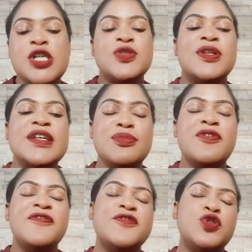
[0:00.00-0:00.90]
So let's
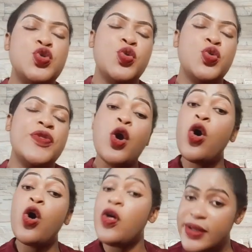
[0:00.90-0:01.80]
move to the
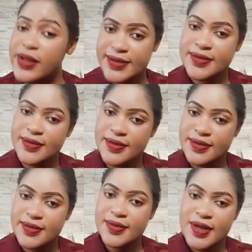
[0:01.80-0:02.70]
gold.
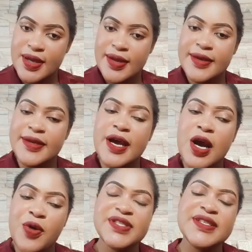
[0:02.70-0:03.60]

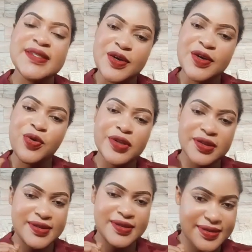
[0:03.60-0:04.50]
Now this is the
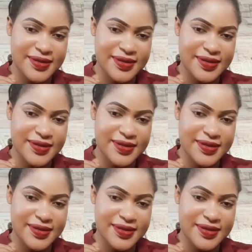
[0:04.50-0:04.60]
gold.